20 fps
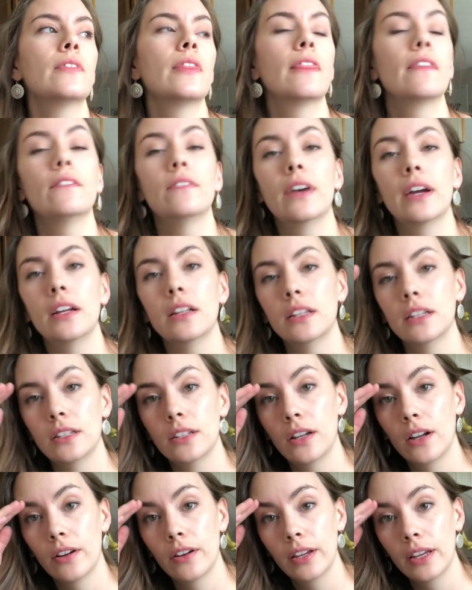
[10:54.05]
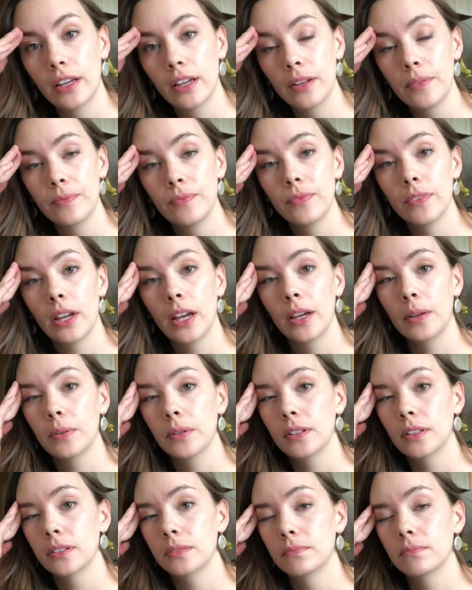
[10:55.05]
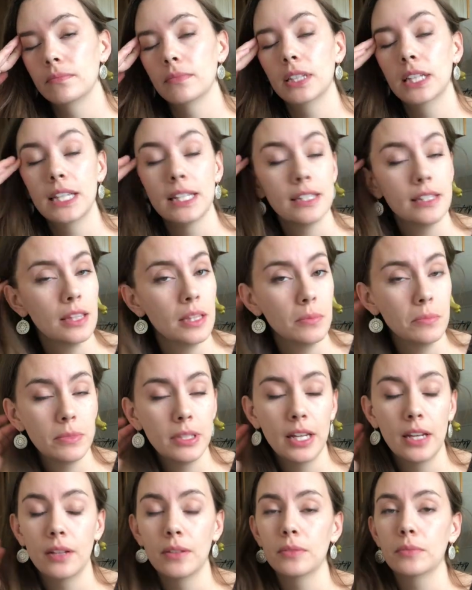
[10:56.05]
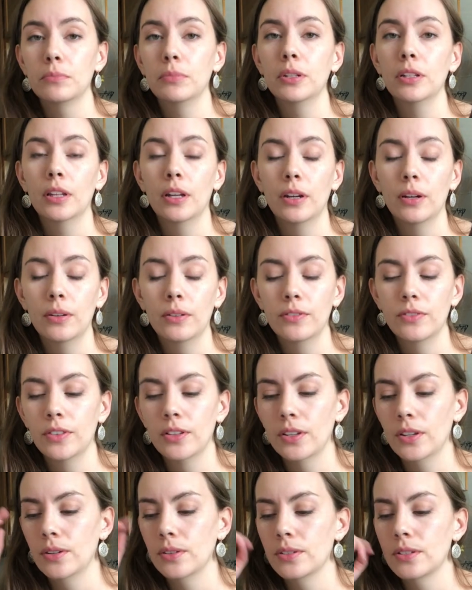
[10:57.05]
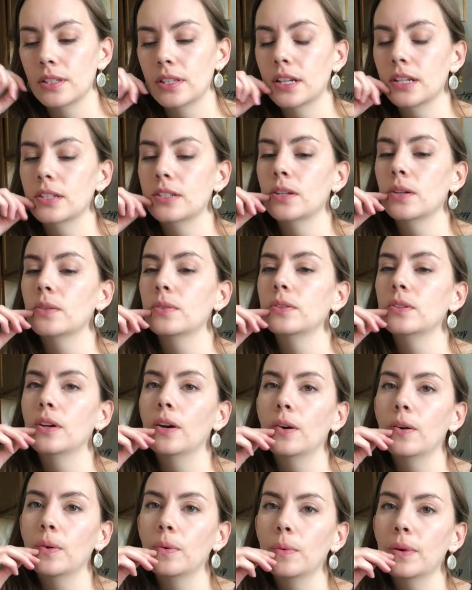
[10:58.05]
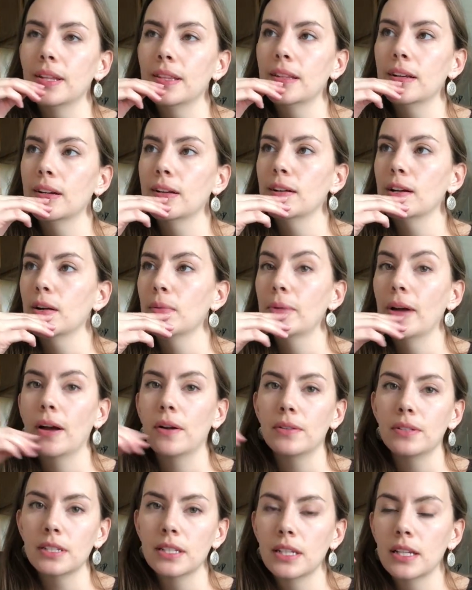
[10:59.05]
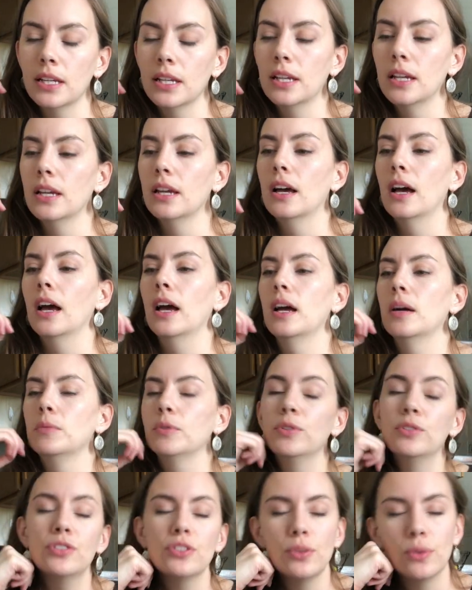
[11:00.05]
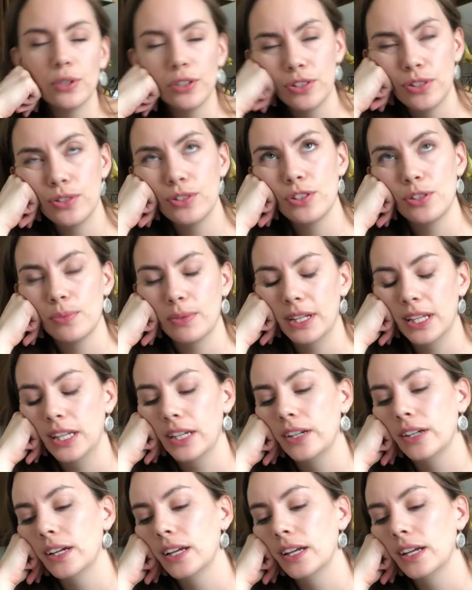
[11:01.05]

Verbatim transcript: violin aria. I will list them down below for those that don't know what they're about um, who or who just want to hear